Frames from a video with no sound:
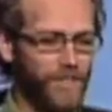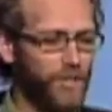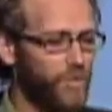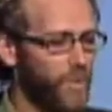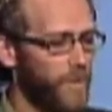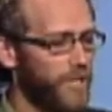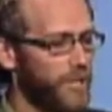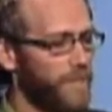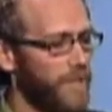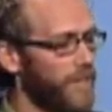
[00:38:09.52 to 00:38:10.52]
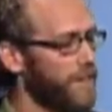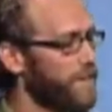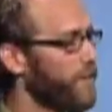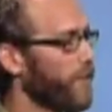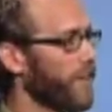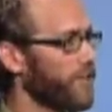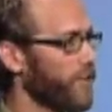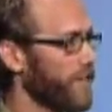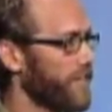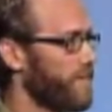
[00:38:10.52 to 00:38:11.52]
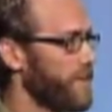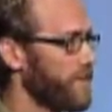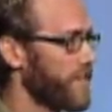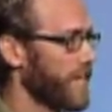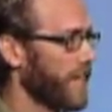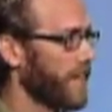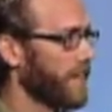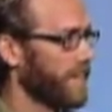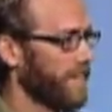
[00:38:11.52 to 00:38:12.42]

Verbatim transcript: This is what we should be looking for in our choice of music.